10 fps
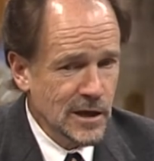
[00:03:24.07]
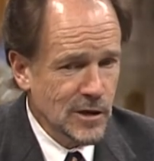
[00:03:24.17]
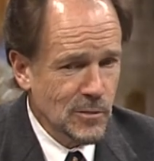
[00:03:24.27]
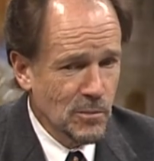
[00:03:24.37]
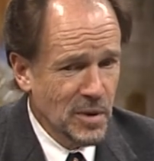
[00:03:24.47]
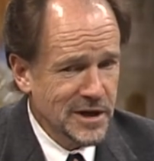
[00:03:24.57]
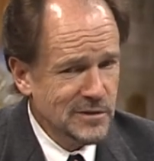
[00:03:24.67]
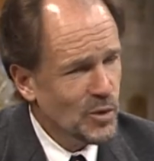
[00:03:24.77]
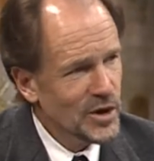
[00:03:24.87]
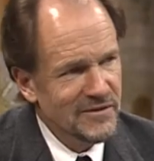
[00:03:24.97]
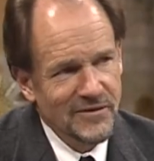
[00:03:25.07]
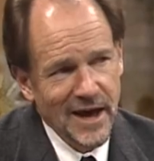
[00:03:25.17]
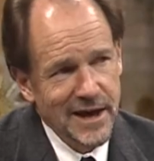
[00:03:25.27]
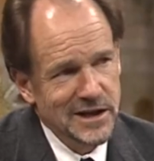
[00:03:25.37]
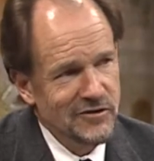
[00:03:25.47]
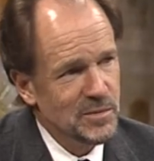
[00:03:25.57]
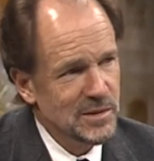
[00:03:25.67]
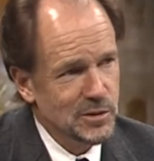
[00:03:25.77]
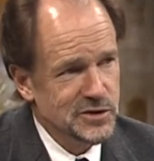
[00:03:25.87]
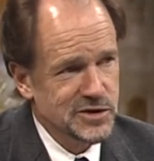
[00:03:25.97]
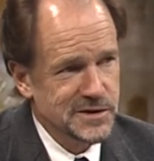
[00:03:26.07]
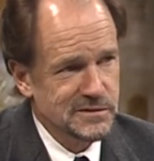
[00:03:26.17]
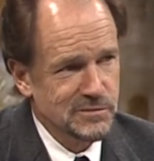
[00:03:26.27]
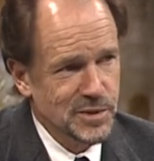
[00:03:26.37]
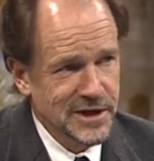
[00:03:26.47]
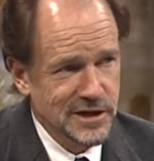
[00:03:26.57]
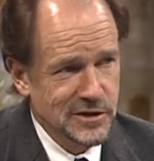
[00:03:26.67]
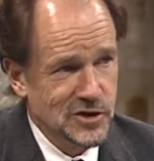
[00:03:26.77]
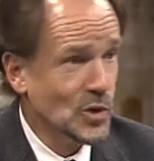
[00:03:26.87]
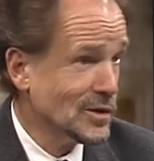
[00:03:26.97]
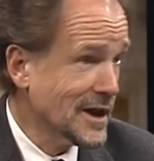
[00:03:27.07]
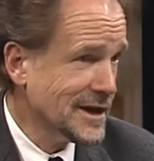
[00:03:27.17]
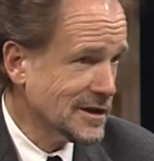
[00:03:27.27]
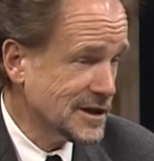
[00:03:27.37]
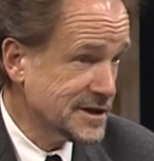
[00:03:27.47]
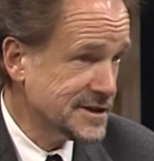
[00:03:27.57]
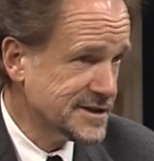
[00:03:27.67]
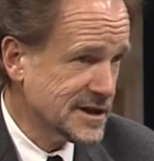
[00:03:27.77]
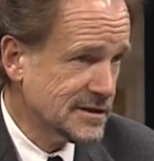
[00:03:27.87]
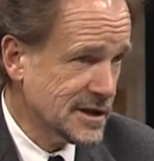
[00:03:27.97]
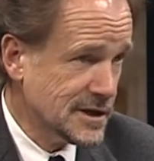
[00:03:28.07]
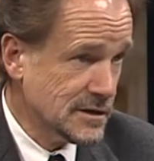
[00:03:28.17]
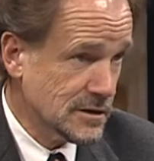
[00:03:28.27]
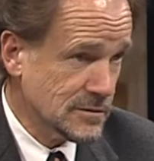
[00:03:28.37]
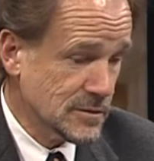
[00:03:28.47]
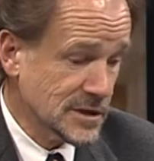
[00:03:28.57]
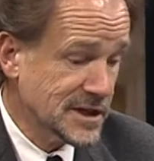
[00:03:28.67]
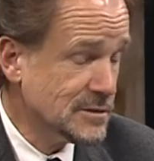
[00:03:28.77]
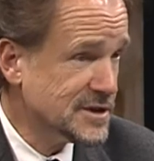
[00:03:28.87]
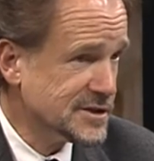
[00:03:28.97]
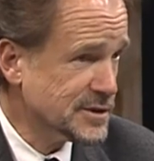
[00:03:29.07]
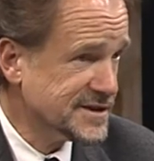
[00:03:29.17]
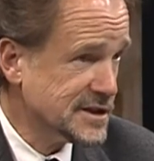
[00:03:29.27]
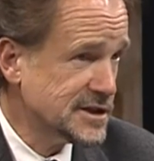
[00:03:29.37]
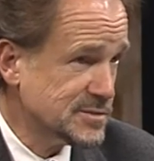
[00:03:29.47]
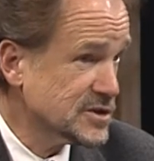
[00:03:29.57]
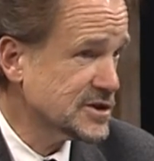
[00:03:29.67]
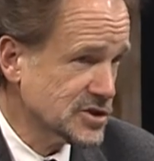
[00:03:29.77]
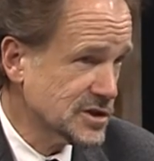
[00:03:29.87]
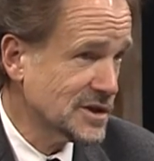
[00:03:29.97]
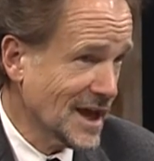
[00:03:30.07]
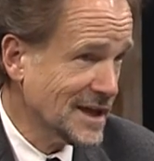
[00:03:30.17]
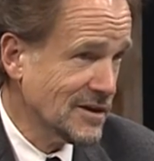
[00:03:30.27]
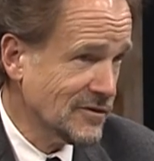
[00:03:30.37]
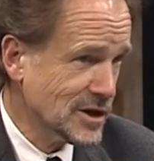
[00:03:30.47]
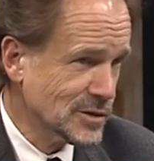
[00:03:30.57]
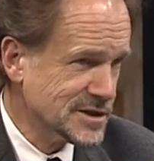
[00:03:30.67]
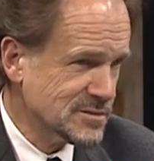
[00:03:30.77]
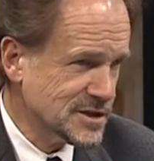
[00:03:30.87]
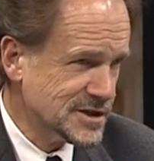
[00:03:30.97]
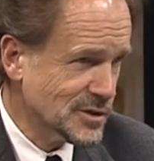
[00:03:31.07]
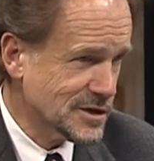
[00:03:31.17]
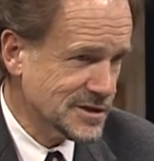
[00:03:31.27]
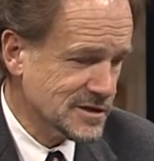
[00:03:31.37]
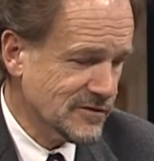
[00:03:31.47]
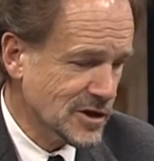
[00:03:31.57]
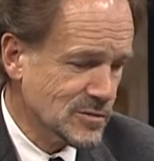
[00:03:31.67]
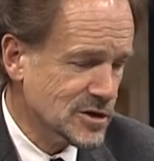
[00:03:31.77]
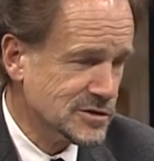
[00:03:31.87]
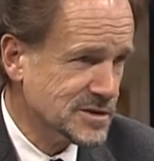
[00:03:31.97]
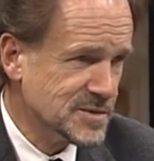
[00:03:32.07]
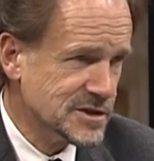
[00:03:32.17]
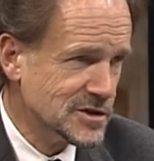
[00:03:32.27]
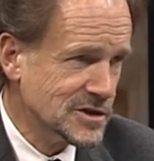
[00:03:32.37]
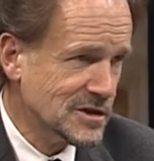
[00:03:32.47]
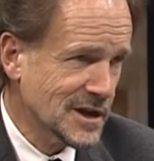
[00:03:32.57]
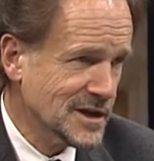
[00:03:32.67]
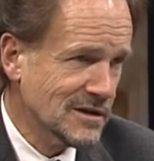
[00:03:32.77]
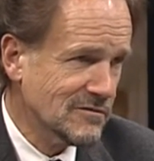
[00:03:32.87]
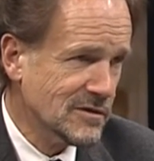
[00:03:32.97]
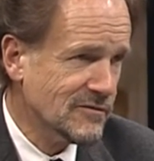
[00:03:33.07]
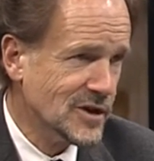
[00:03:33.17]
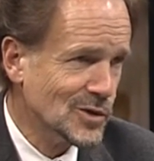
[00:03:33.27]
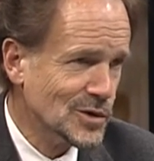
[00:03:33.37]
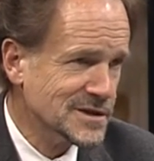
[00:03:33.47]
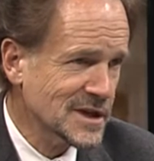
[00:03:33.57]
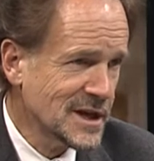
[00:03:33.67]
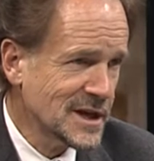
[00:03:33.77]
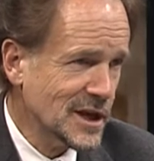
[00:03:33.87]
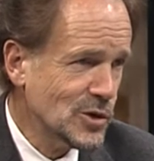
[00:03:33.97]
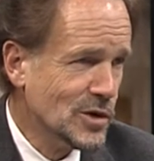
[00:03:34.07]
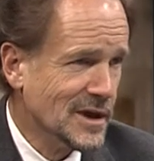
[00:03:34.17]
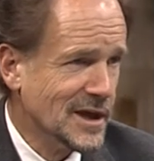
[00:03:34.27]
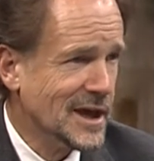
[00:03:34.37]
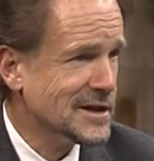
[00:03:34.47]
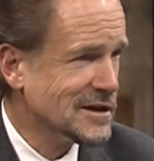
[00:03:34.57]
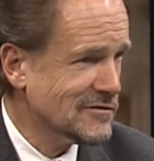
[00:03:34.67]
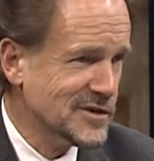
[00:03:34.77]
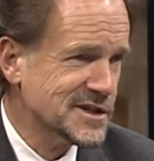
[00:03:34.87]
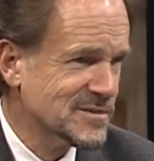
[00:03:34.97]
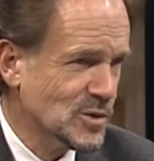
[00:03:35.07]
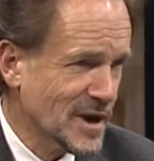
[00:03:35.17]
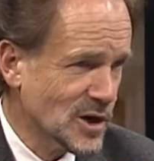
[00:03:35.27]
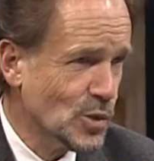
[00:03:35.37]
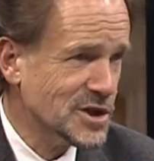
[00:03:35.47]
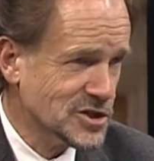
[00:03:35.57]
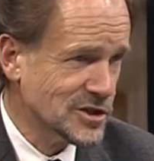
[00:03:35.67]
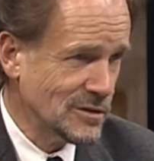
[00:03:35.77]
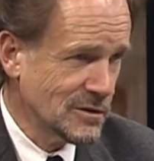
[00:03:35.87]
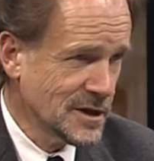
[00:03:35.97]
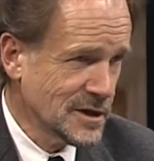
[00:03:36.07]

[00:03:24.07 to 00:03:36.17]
but in point of fact, if people just plain don't like it, and it is a, a uh, League of Minnesota Cities position to not have fireworks in Minnesota. It's a fire marshal's position to not have fireworks. You can't convince them no matter what you do.